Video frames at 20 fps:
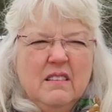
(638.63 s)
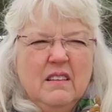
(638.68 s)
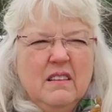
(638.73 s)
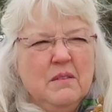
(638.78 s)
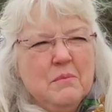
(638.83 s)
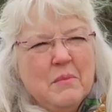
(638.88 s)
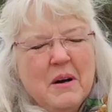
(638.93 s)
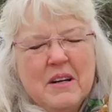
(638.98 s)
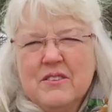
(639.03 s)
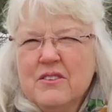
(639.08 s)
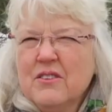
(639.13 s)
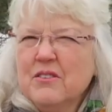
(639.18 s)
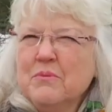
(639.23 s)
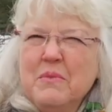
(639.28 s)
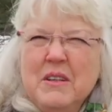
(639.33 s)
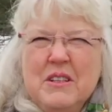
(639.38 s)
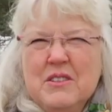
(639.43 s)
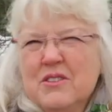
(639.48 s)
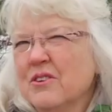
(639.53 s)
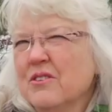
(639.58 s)
you might
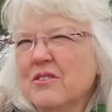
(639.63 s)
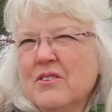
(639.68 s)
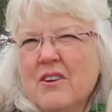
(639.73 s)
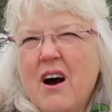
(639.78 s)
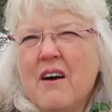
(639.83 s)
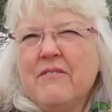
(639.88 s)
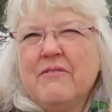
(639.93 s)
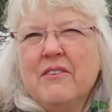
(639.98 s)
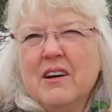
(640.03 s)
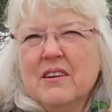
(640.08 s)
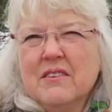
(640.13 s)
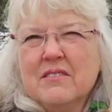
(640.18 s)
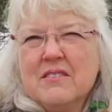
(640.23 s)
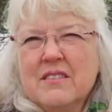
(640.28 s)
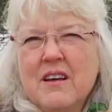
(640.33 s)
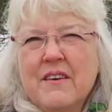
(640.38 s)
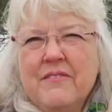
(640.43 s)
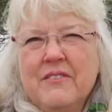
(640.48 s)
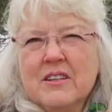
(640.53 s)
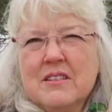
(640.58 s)
be turned off on
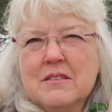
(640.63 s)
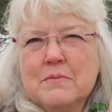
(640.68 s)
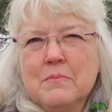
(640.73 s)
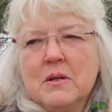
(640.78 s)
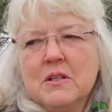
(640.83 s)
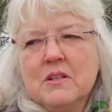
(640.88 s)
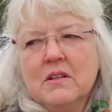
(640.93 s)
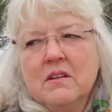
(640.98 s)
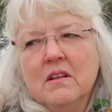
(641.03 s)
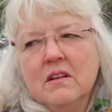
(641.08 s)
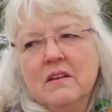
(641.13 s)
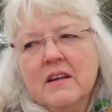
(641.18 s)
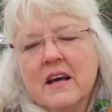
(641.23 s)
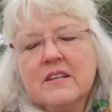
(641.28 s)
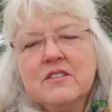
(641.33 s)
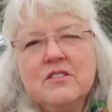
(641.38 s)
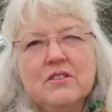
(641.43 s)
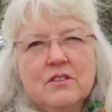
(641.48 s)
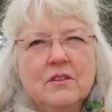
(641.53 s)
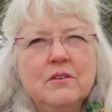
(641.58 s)
Suffolks, but the
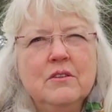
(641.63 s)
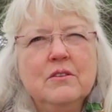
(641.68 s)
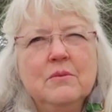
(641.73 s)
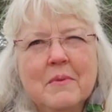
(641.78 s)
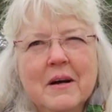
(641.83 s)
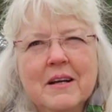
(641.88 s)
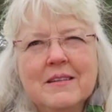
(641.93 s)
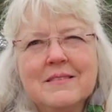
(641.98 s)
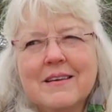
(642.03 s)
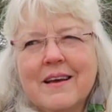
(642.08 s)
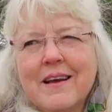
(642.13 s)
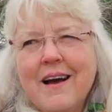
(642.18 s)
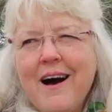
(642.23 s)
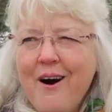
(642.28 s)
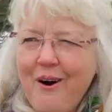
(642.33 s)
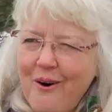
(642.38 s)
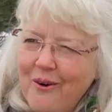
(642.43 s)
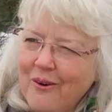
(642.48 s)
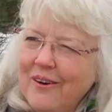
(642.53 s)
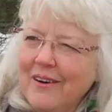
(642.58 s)
next year you might say,
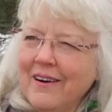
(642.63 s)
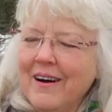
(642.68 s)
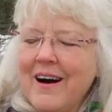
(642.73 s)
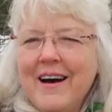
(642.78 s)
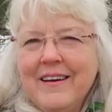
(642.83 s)
oh,